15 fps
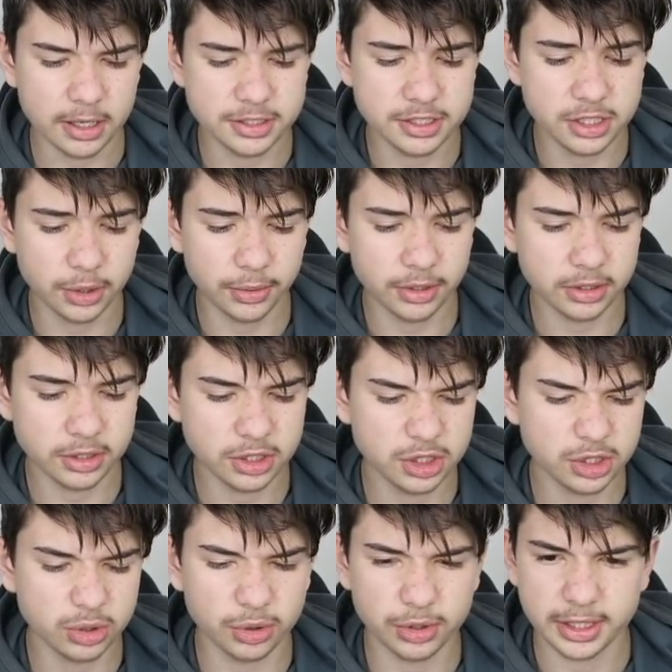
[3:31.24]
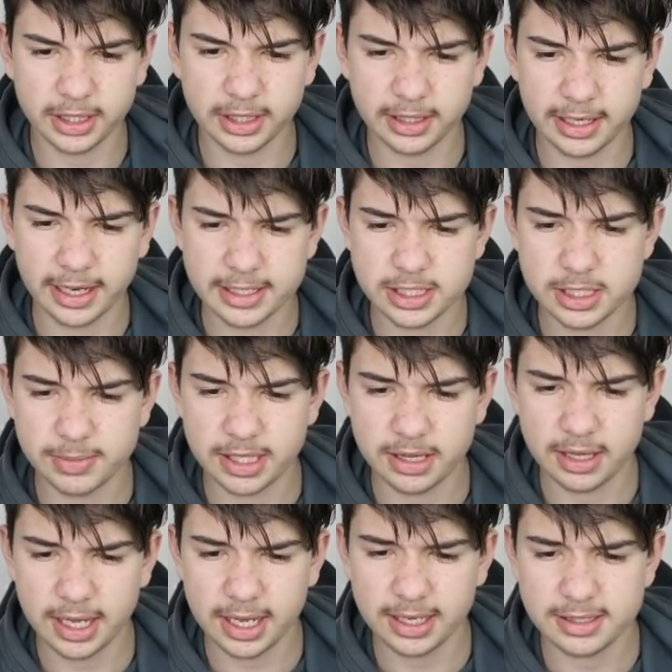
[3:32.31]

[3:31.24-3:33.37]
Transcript: Stewart. Surely has to be there.